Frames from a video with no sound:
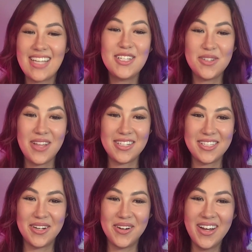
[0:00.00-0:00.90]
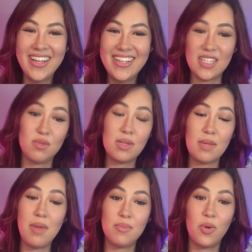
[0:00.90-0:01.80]
I do that too. Sometimes
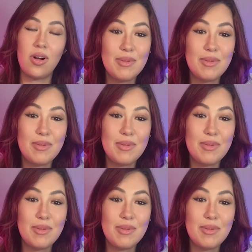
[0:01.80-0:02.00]
I'm on board.